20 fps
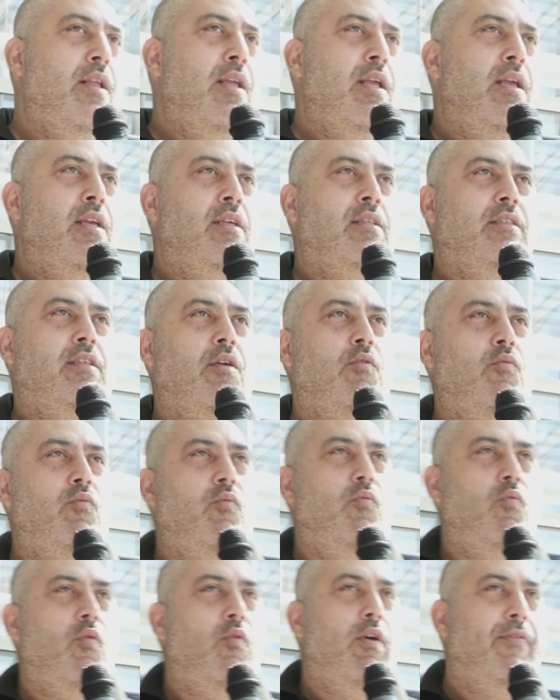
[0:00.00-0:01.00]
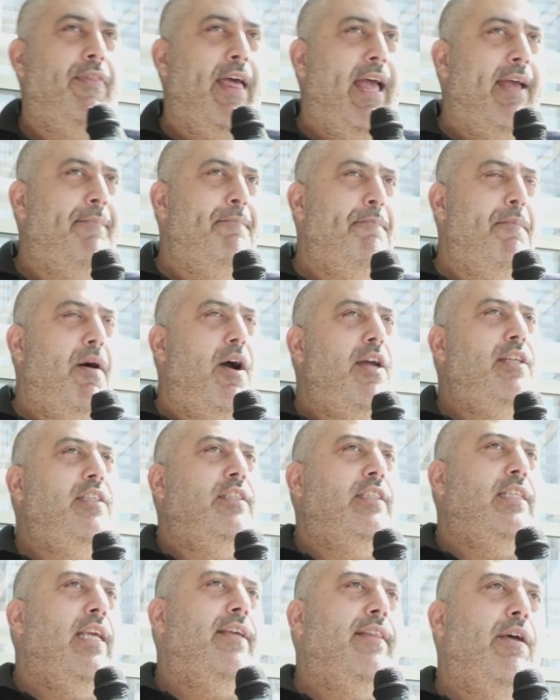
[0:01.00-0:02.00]
So that
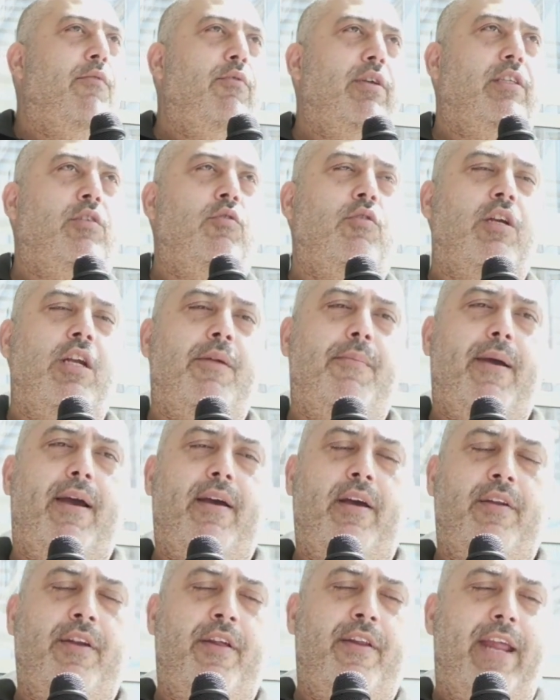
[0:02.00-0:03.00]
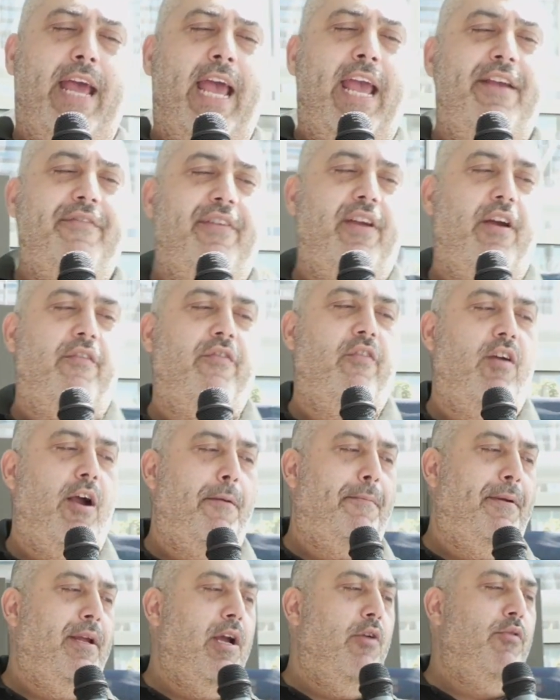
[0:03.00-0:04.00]
mindset that we're talking about on an
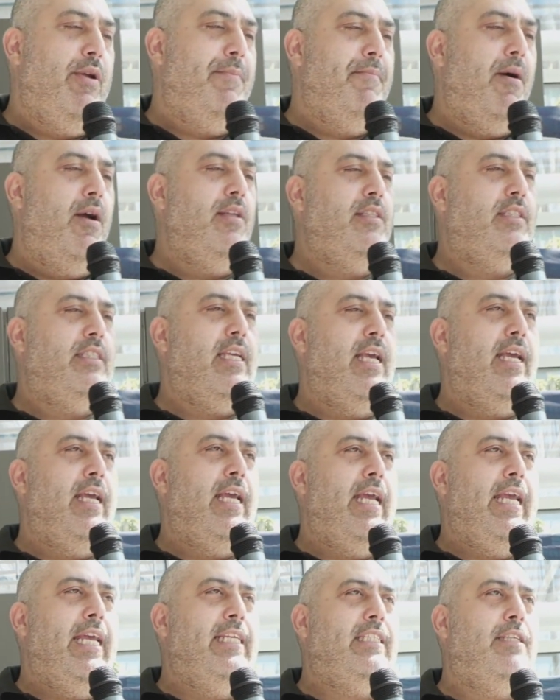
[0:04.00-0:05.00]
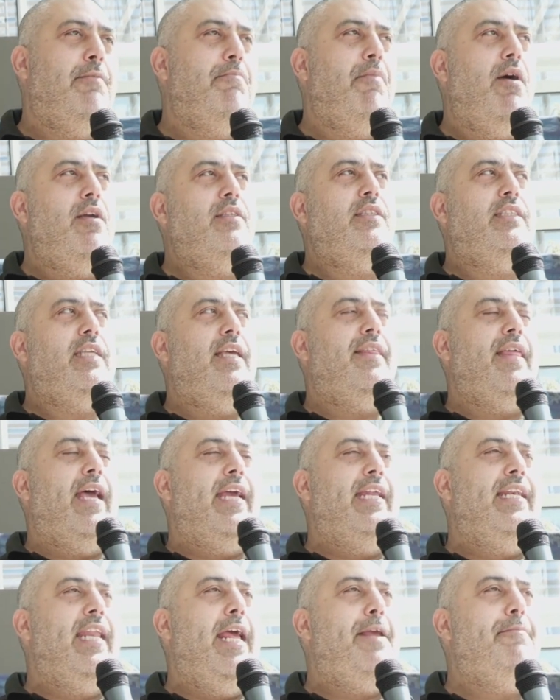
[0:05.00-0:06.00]
AVoverIPoE mindset, it's a mindset that
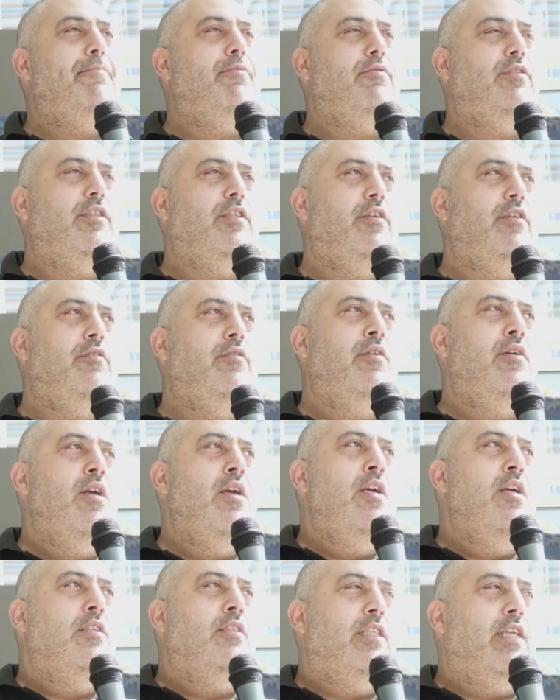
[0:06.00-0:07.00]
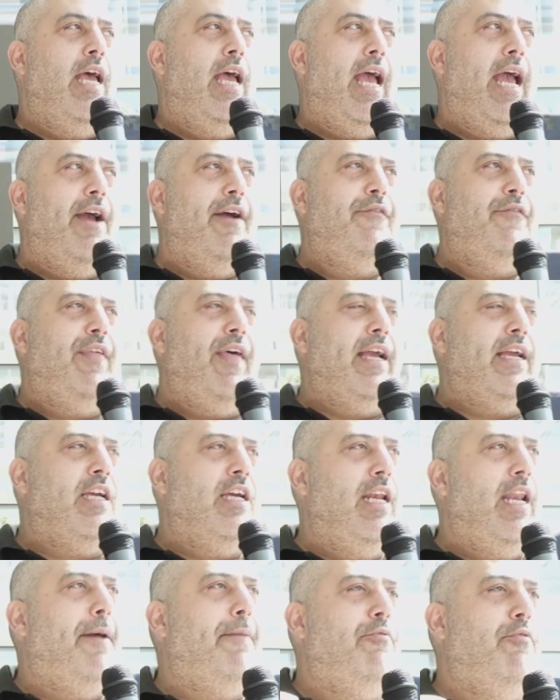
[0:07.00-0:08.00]
enables you to have that
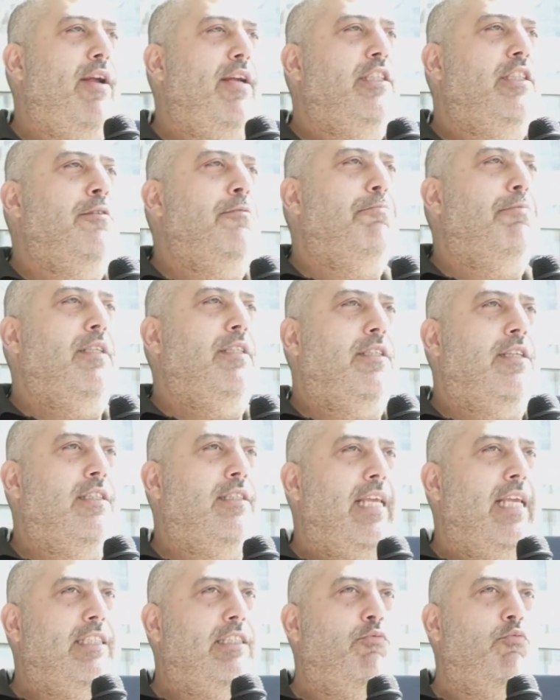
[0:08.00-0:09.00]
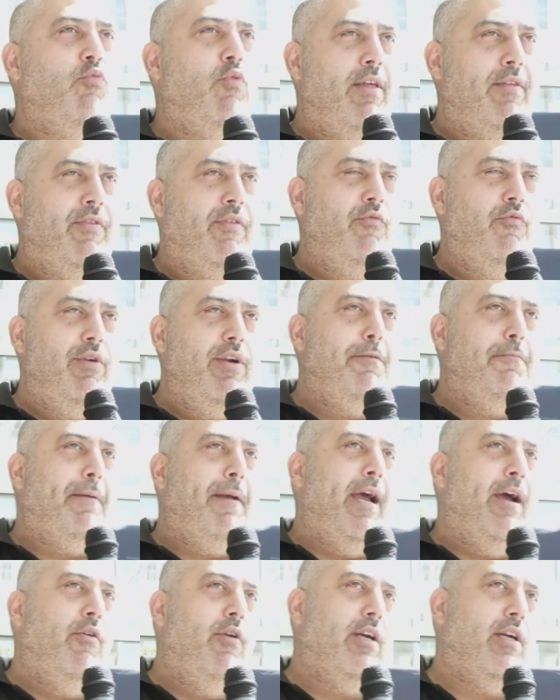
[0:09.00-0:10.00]
collaboration piece, because that's where the real
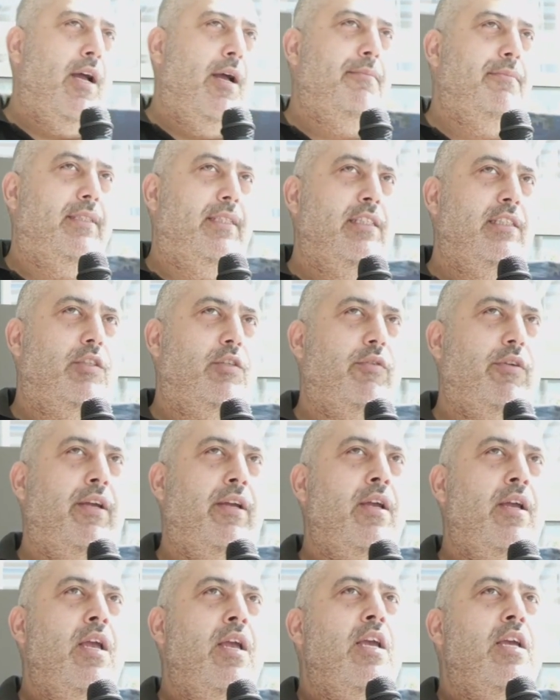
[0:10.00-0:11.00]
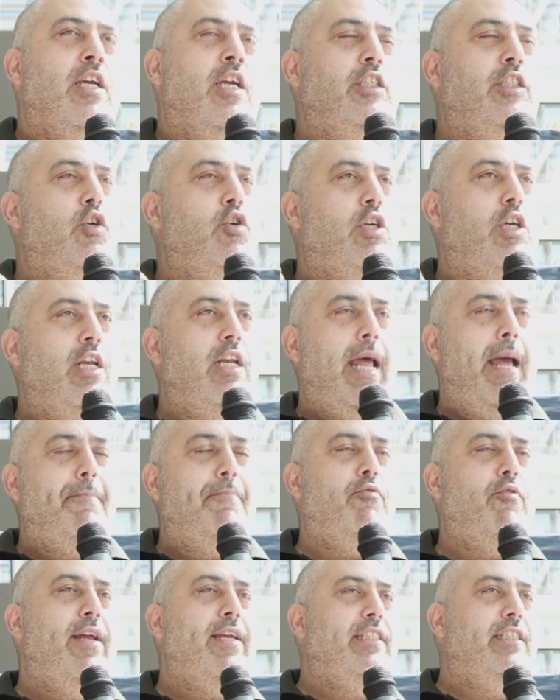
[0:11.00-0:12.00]
power comes into it. Because you're
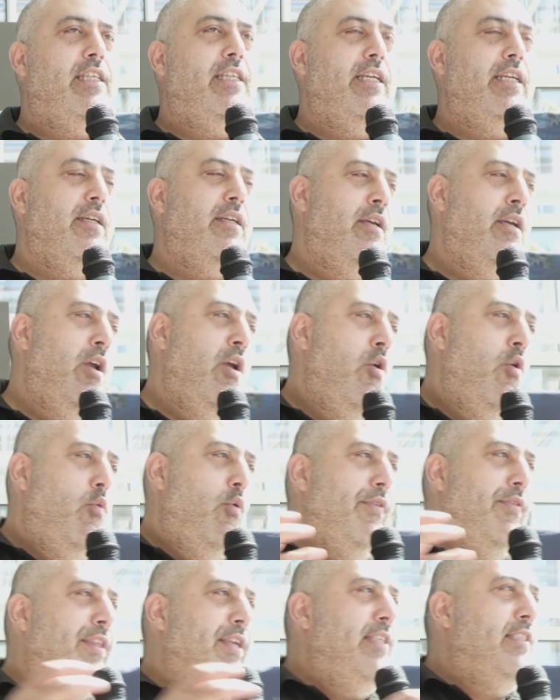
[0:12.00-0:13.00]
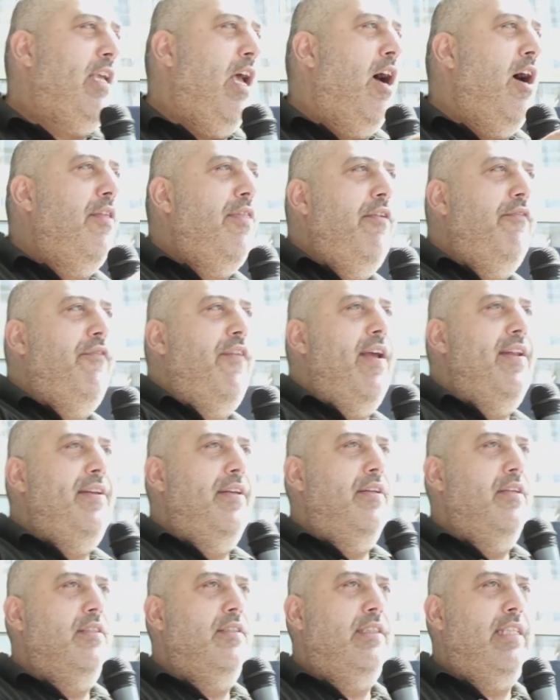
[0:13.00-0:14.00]
collaborating with these other
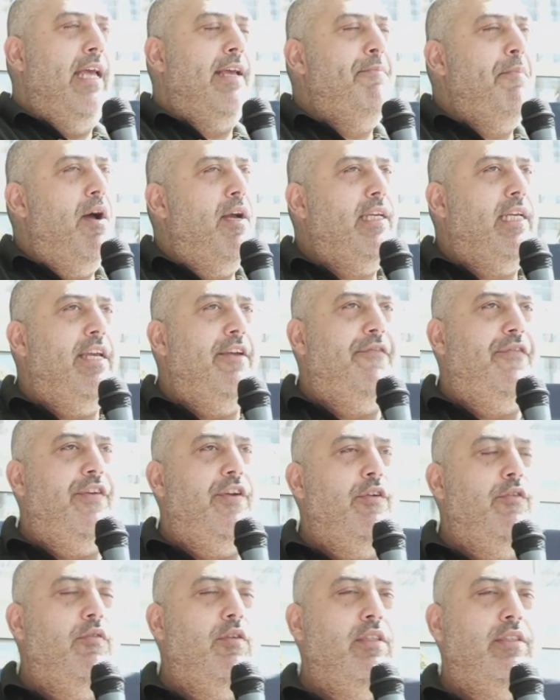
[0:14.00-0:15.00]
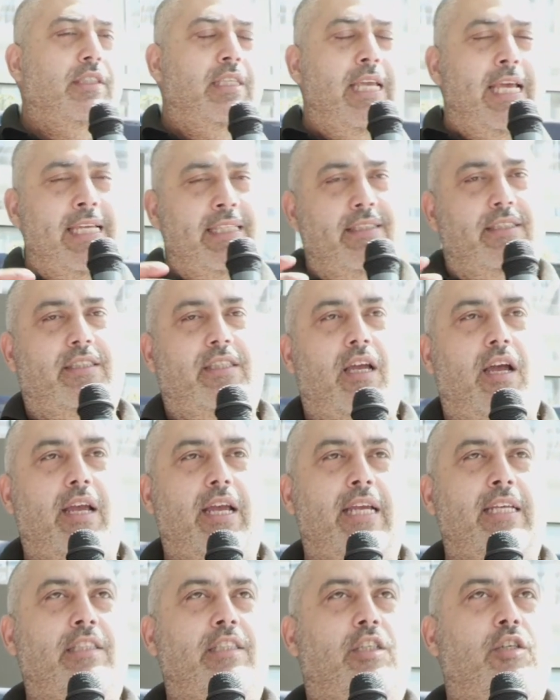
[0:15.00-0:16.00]
vendors that might give you insight
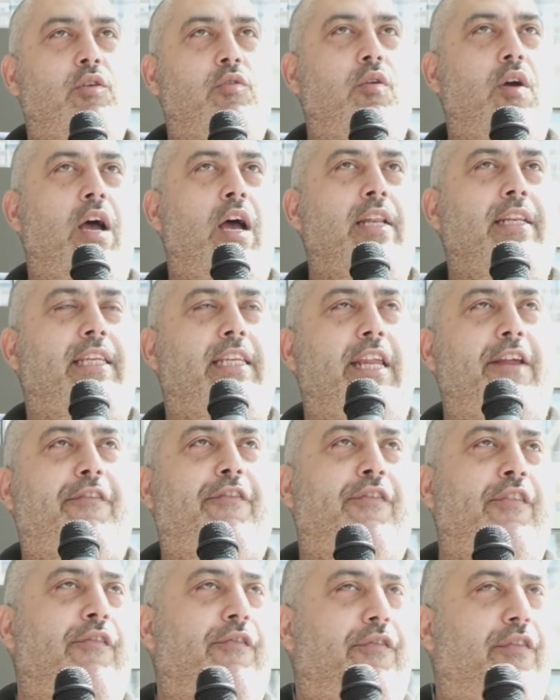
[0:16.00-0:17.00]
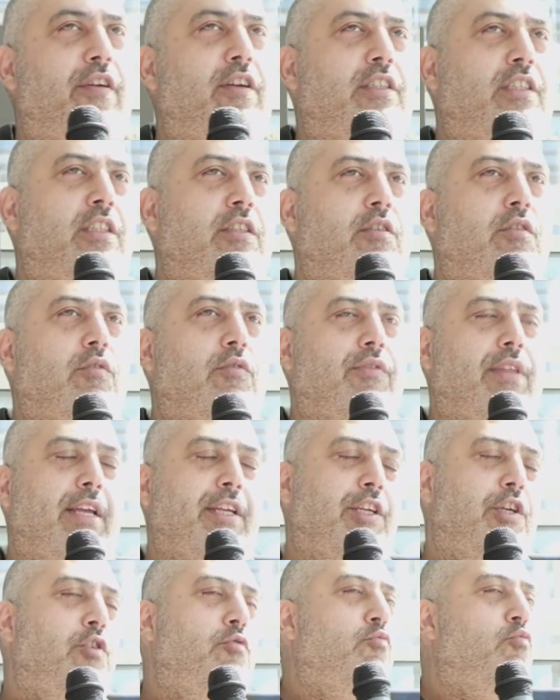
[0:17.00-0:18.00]
into a different vertical that
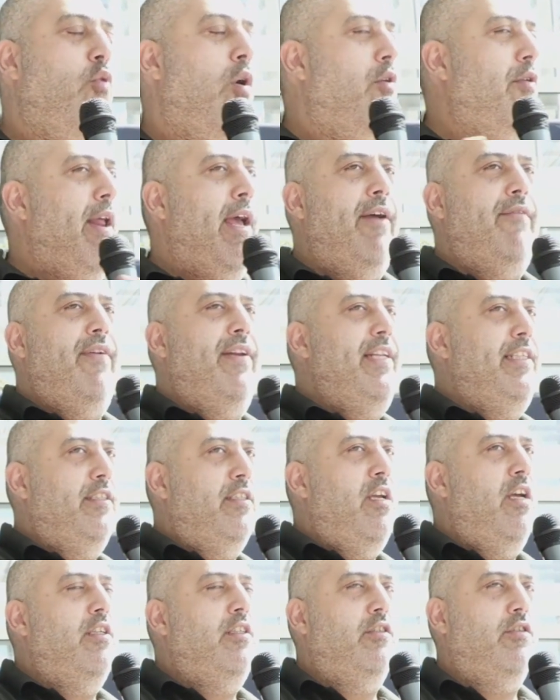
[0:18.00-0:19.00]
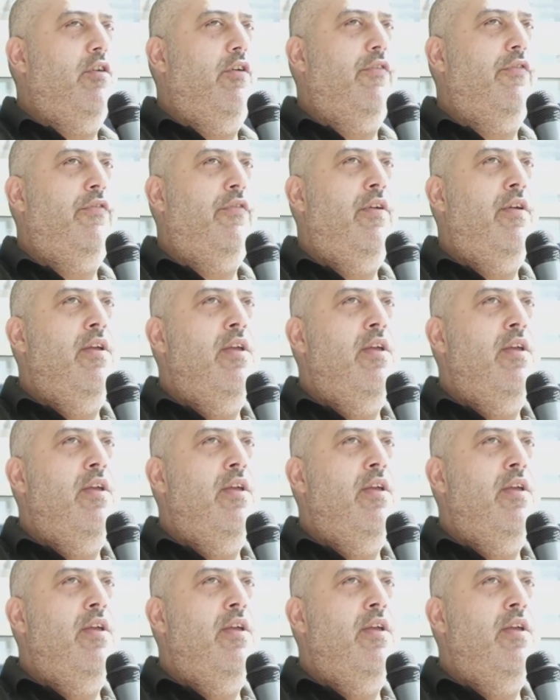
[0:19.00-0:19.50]
you won't have any sight of.